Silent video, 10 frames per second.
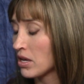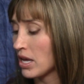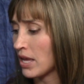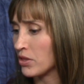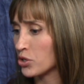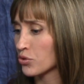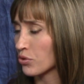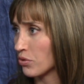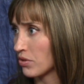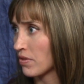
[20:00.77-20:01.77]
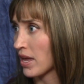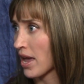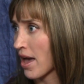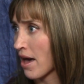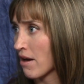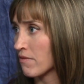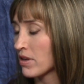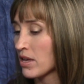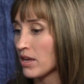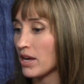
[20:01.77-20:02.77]
and the truth that they have,
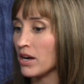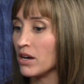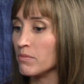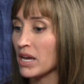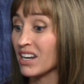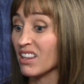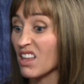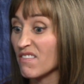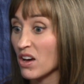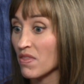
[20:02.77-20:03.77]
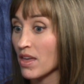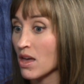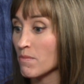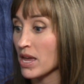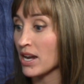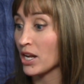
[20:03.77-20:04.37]
um, and love on them and